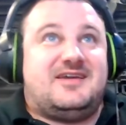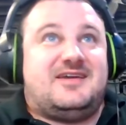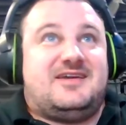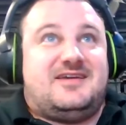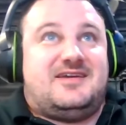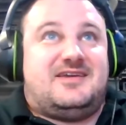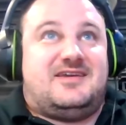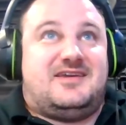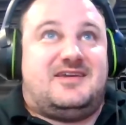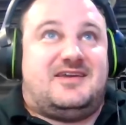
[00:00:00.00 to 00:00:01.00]
it's a lot
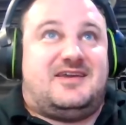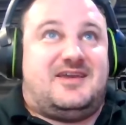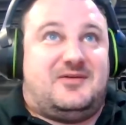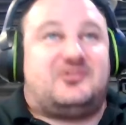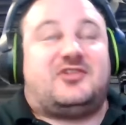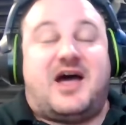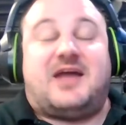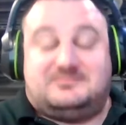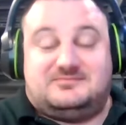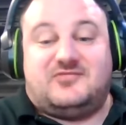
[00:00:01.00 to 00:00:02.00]
it was a lot. Well,
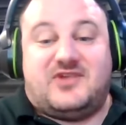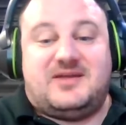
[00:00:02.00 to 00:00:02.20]
it's a lot right? to